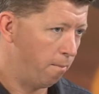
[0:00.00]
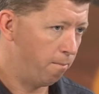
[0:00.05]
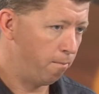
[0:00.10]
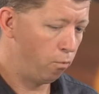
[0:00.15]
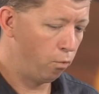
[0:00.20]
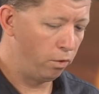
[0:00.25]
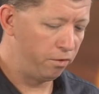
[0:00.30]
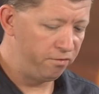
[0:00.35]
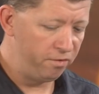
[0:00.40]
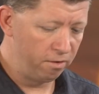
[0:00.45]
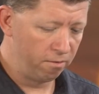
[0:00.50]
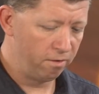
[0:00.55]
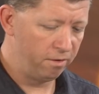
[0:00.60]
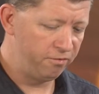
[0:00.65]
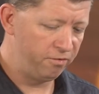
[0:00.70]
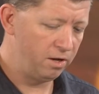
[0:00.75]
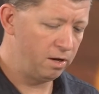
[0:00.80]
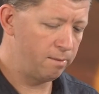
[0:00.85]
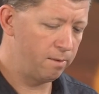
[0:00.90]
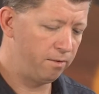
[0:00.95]
What's
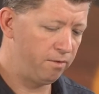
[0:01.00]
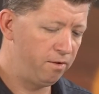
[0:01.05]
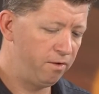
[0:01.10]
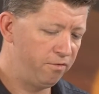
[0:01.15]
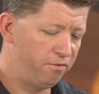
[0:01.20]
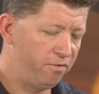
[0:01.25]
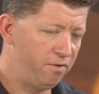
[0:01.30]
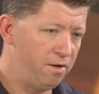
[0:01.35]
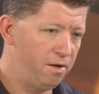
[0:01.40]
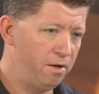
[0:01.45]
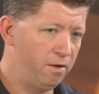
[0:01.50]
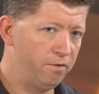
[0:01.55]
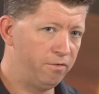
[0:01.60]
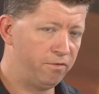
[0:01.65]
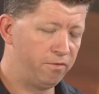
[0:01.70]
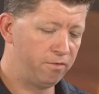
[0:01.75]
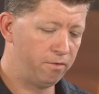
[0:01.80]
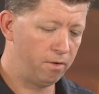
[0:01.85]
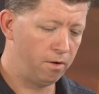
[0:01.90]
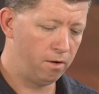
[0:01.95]
interesting about this
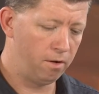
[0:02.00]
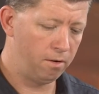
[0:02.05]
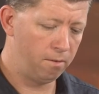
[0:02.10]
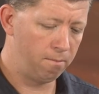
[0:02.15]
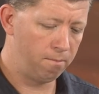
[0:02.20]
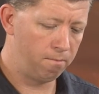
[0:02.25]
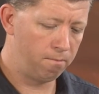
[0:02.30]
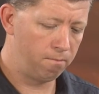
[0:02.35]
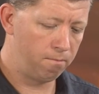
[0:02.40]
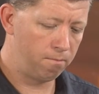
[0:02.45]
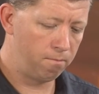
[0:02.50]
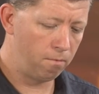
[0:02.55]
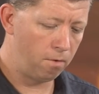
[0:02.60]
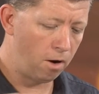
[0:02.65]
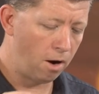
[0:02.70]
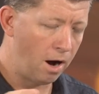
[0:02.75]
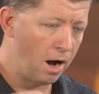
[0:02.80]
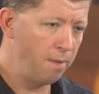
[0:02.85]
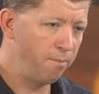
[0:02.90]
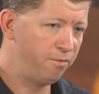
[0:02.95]
is
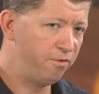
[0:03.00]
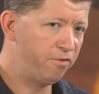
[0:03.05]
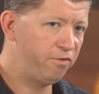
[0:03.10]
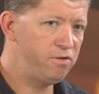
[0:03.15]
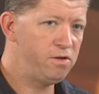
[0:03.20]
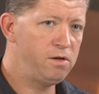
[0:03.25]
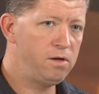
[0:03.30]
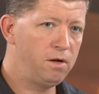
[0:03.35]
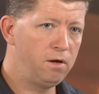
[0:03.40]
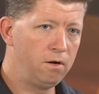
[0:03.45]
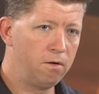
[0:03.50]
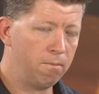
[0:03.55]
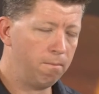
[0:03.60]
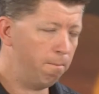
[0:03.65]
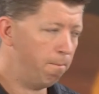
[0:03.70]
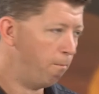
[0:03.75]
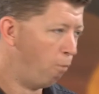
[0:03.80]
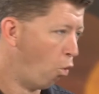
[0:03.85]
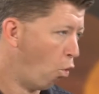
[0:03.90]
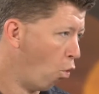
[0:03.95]
I'm seeing
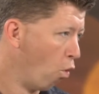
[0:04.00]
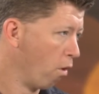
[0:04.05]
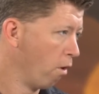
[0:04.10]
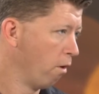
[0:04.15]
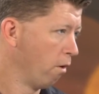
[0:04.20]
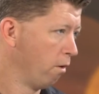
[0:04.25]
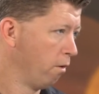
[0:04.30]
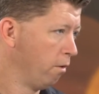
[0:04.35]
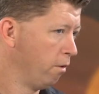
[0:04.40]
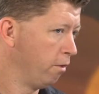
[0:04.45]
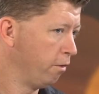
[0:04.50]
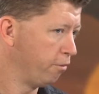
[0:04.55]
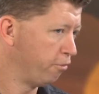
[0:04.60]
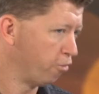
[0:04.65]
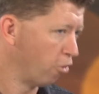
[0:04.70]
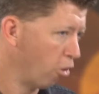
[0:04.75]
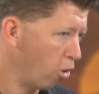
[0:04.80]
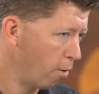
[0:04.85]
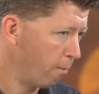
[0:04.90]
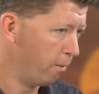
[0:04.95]
more
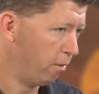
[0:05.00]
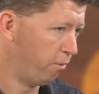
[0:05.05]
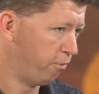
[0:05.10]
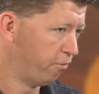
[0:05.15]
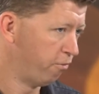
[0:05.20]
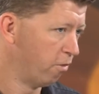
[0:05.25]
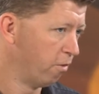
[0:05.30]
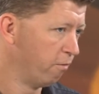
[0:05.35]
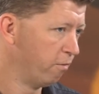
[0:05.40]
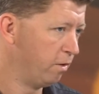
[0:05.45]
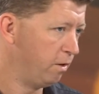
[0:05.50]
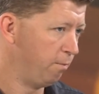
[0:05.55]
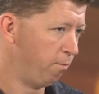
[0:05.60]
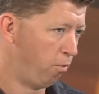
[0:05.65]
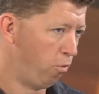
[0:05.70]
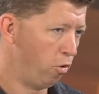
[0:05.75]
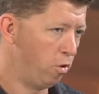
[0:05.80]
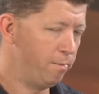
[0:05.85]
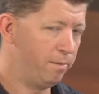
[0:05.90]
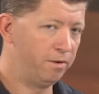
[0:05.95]
terminal server
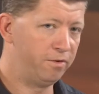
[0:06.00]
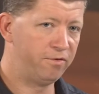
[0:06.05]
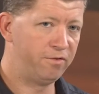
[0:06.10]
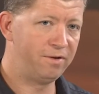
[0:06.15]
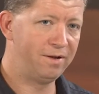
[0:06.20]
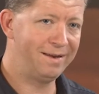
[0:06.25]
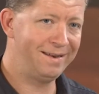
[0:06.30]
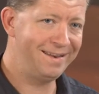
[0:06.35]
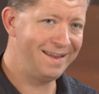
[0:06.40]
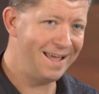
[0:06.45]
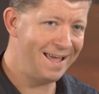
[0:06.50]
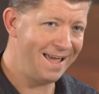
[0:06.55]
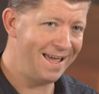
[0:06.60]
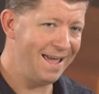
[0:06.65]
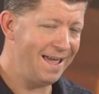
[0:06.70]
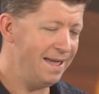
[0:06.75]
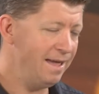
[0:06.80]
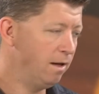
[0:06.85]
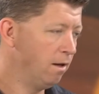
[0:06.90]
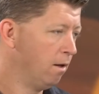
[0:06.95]
deployments
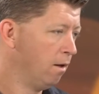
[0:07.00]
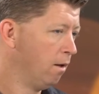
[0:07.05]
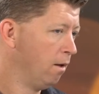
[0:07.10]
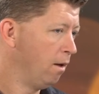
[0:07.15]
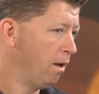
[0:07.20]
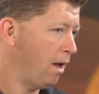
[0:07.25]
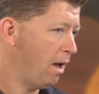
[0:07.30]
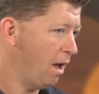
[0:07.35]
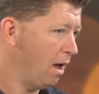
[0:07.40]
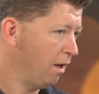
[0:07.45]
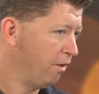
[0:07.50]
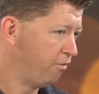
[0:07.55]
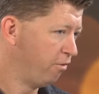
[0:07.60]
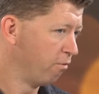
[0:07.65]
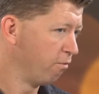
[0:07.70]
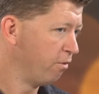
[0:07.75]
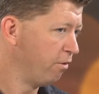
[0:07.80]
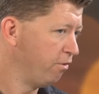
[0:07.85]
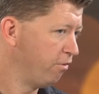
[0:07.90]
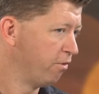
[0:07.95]
today as a
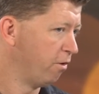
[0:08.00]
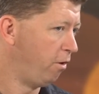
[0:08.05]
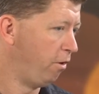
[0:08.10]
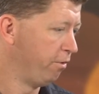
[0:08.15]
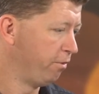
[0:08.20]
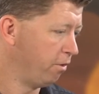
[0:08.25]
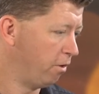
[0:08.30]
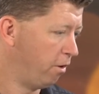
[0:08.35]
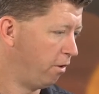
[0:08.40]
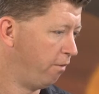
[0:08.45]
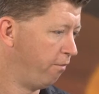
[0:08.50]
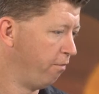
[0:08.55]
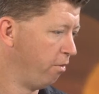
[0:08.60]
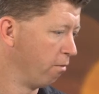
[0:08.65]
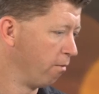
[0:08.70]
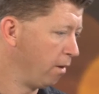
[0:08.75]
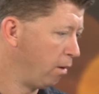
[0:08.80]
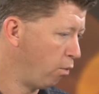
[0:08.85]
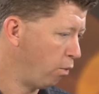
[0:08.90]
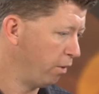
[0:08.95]
result of the
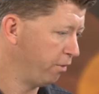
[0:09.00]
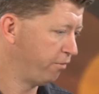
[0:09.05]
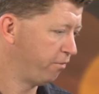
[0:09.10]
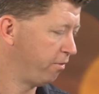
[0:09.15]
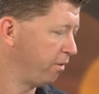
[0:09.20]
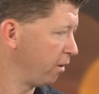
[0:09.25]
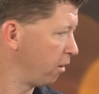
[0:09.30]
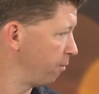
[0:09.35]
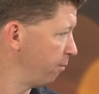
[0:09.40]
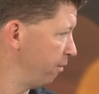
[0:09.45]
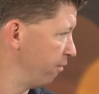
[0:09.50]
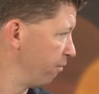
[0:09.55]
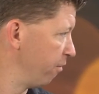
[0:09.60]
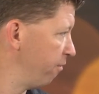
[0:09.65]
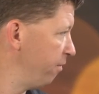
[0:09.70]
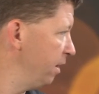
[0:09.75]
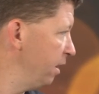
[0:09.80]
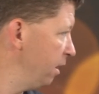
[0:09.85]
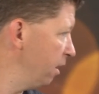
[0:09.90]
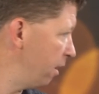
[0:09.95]
requests that come in for
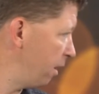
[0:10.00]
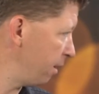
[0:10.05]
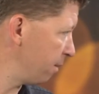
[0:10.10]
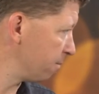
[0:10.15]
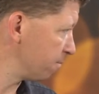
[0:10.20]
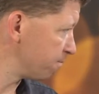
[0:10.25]
VDI.